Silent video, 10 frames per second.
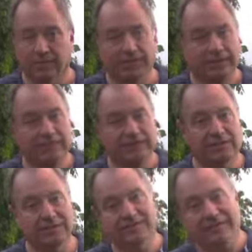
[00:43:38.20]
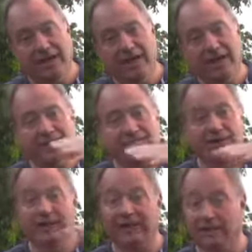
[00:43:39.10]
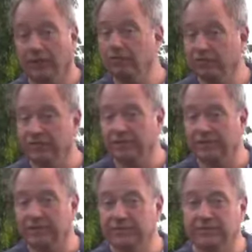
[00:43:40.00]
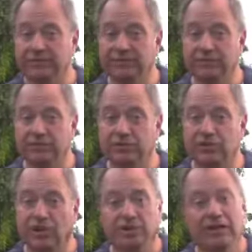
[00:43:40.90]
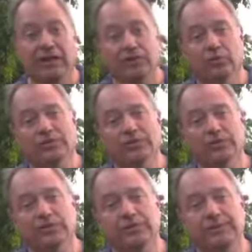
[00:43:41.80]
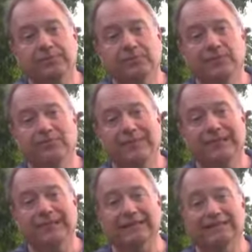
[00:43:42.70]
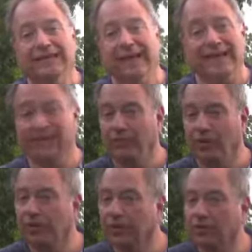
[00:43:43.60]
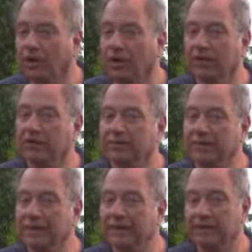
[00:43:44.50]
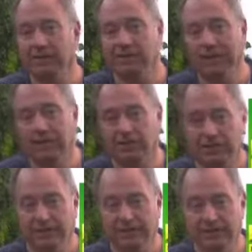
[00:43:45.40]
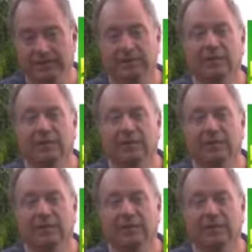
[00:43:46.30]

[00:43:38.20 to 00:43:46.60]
is tied very closely, as you can see from the chart, to what their perception of me is. And if all they're talking to me about is